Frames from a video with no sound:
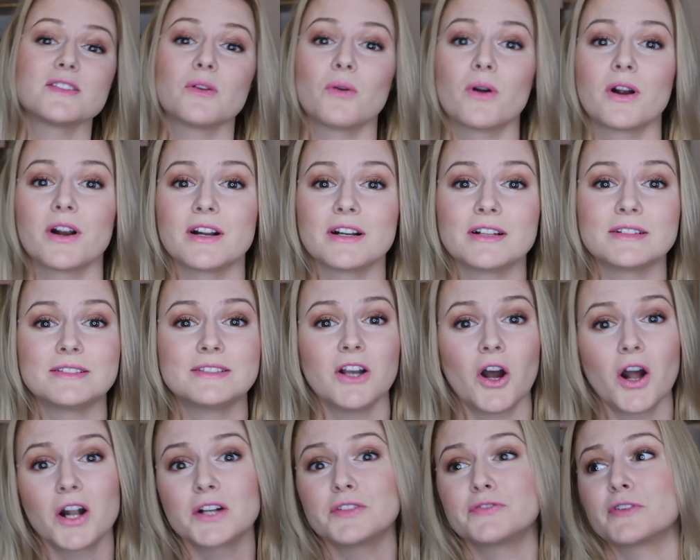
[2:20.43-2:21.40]
or
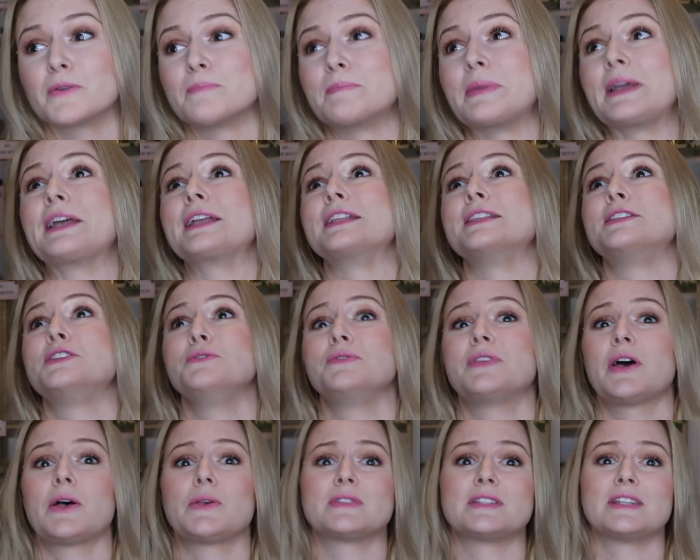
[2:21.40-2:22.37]
God forbid
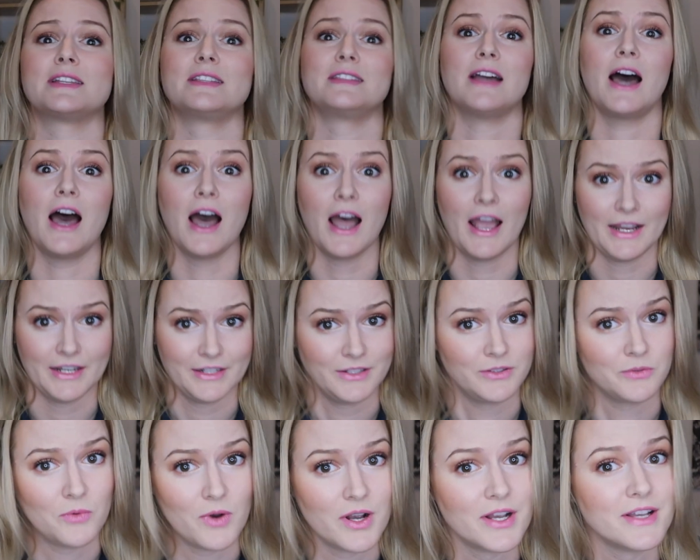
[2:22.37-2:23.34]
2009
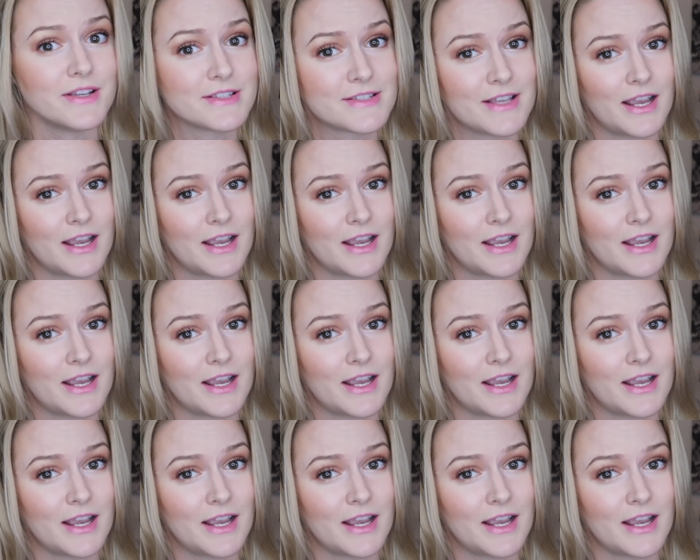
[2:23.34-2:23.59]
was.